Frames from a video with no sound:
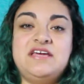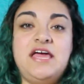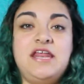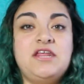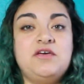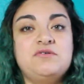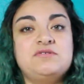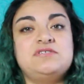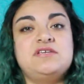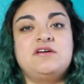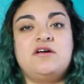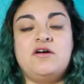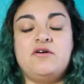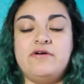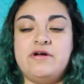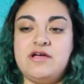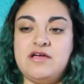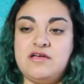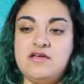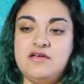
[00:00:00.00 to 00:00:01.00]
And he was like, all
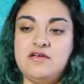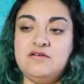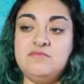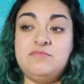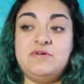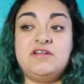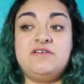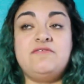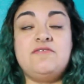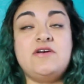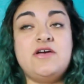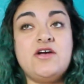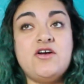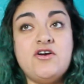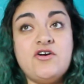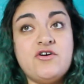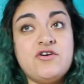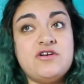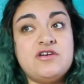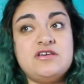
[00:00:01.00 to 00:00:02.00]
right, but if you get
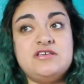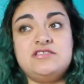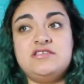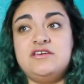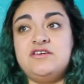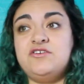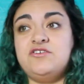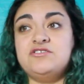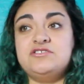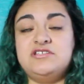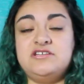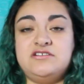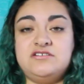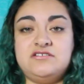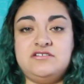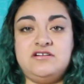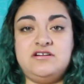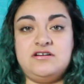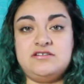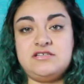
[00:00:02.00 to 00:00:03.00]
hurt, he's like, you're
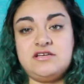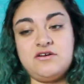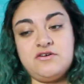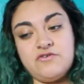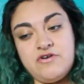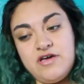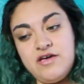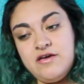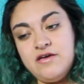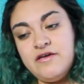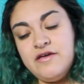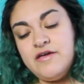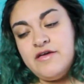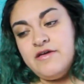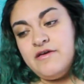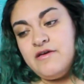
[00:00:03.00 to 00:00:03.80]
done. And I was like, okay.